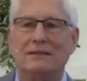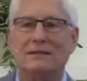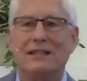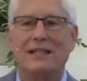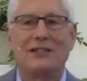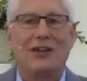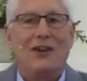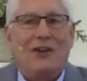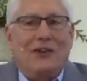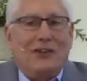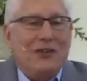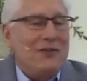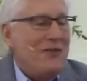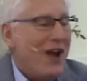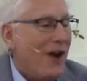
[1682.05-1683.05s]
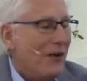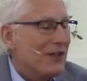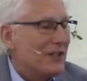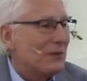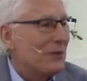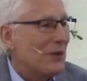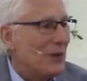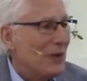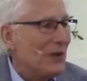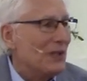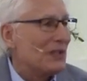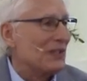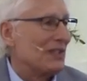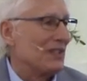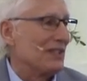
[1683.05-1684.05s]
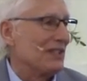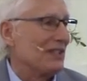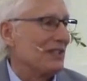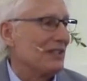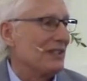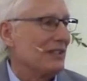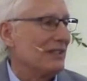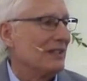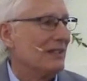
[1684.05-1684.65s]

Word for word: That's all you know is rules.